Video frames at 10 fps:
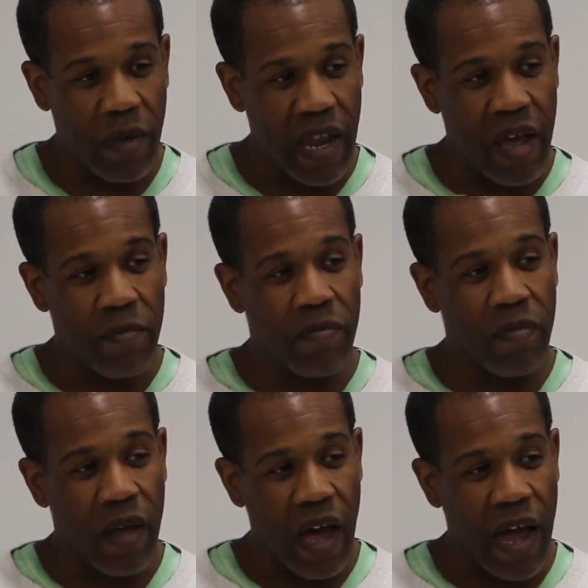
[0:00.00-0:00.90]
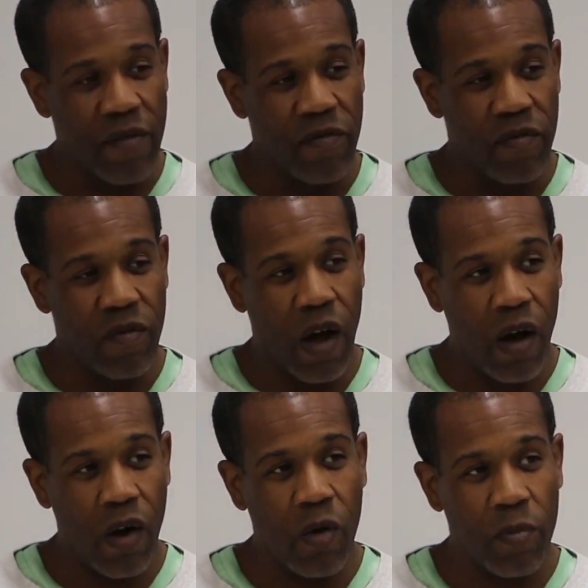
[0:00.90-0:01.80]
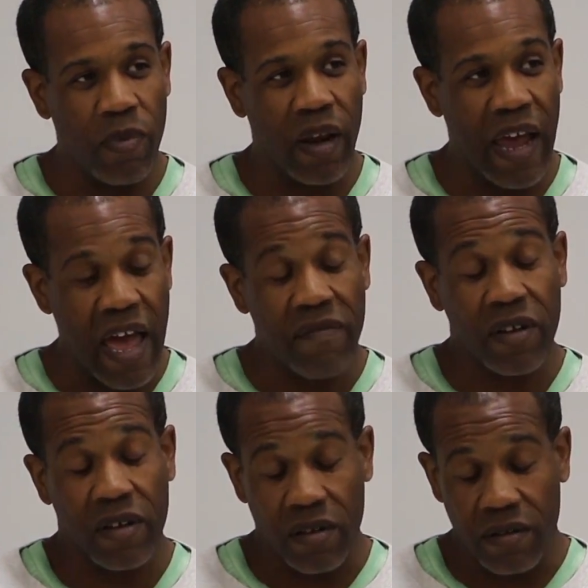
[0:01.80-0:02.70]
And I hope, and I haven't,